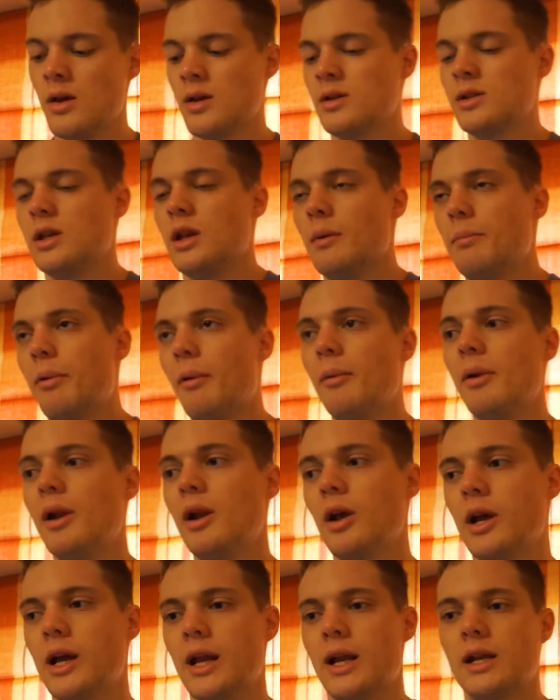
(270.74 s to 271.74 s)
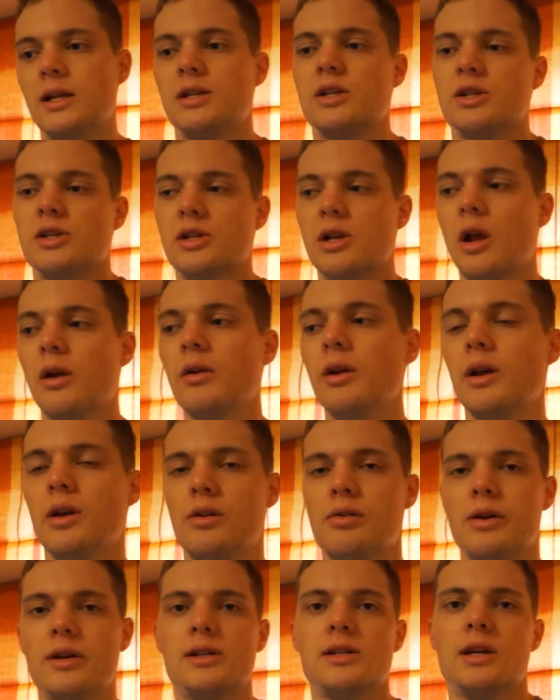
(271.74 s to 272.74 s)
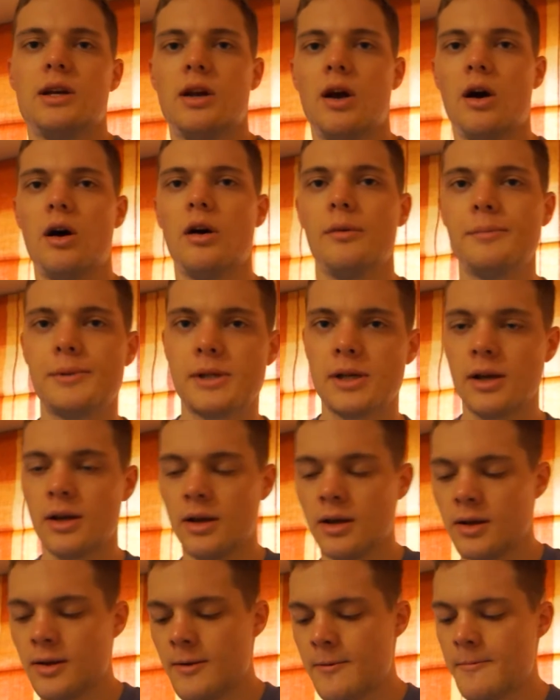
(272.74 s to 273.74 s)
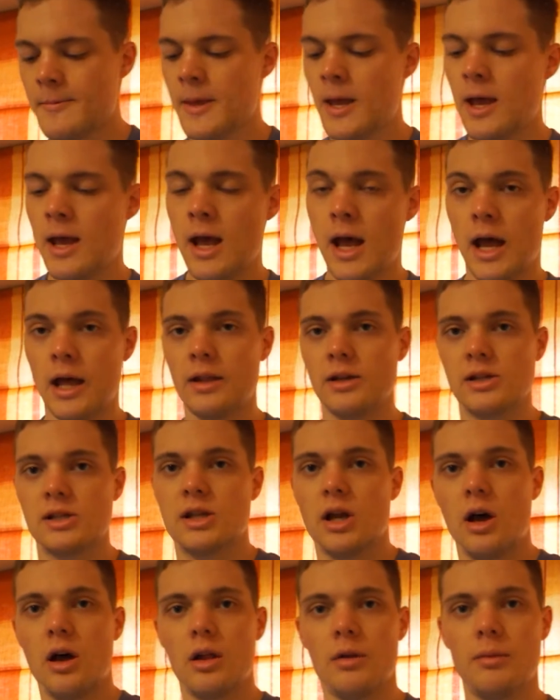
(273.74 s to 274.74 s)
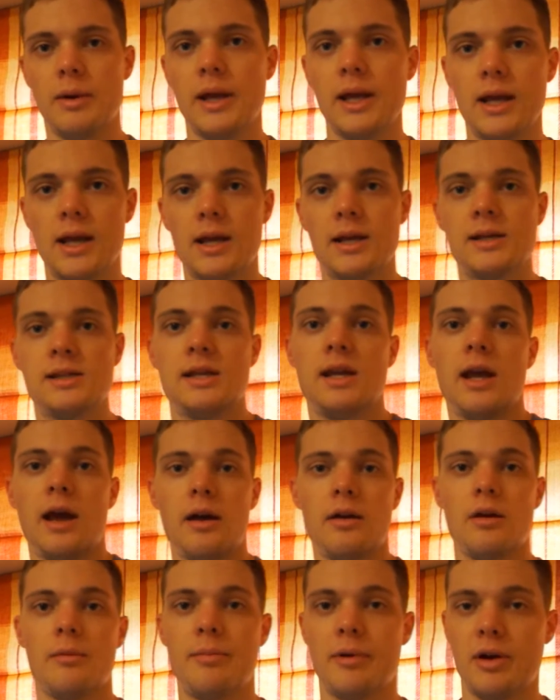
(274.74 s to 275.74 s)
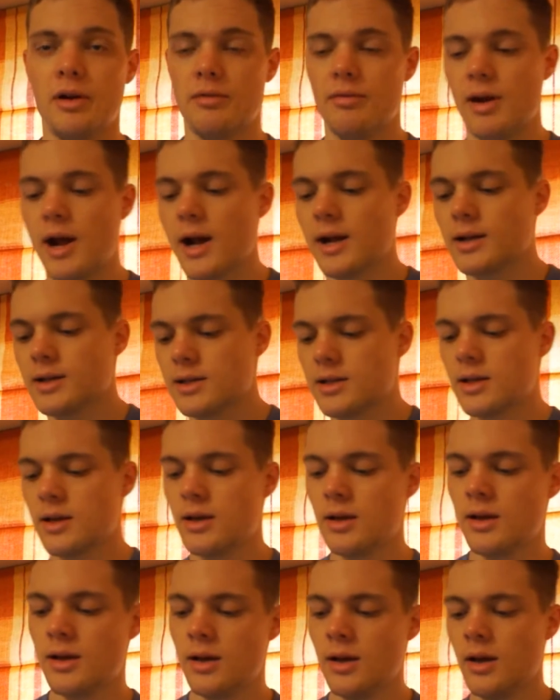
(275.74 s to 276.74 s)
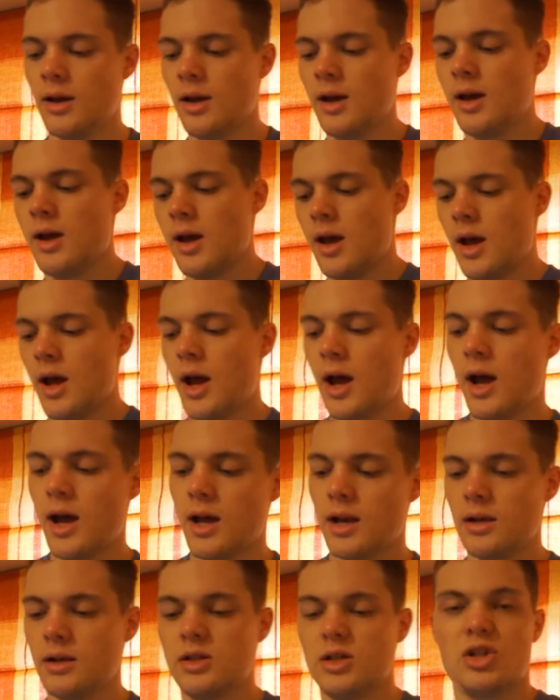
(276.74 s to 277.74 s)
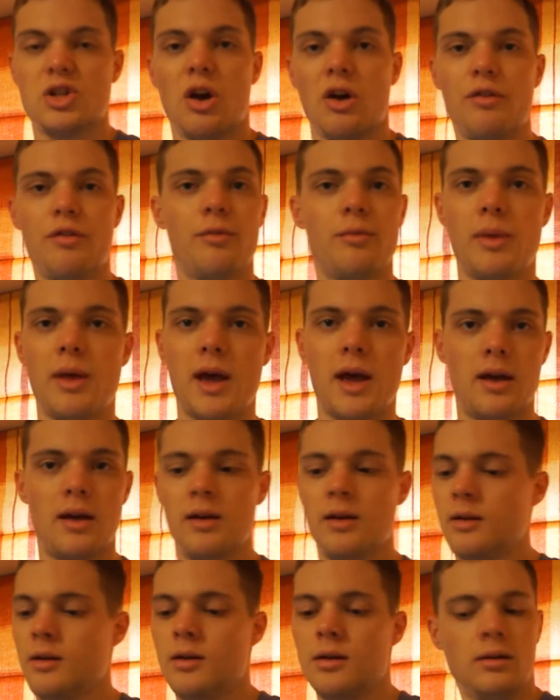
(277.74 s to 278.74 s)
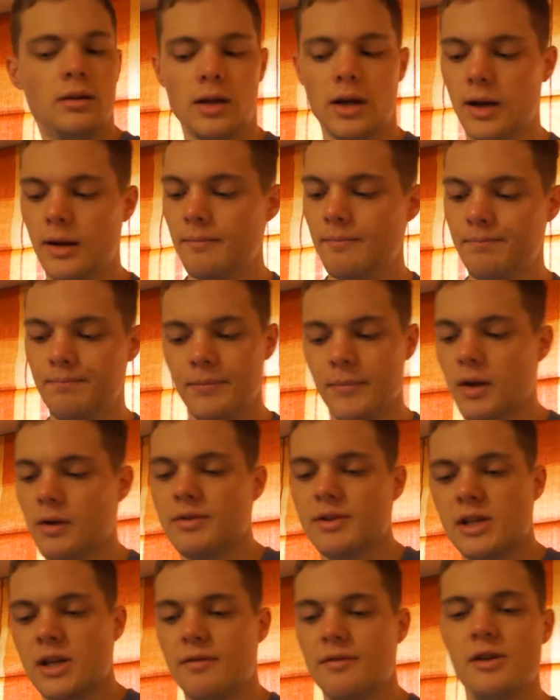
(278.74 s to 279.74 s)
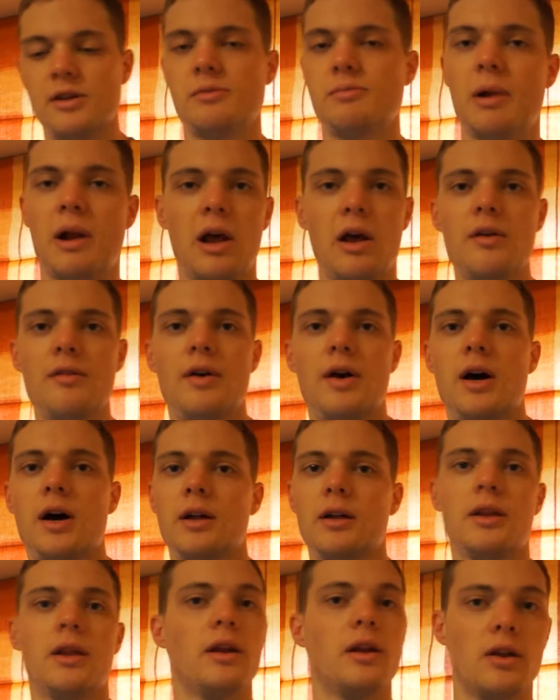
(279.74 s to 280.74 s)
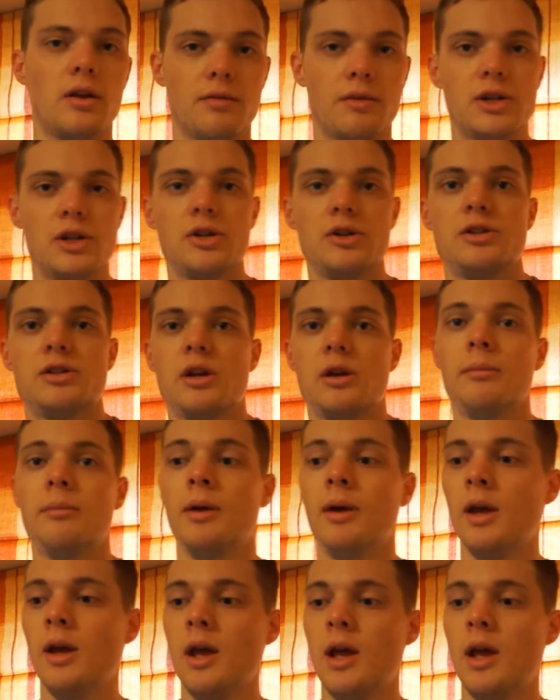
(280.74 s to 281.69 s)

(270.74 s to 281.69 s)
So you're probably looking at just slowly increasing carbs at the start of the week, see how your body reacts, and just go from there. Obviously if you spill over, then you can reduce them.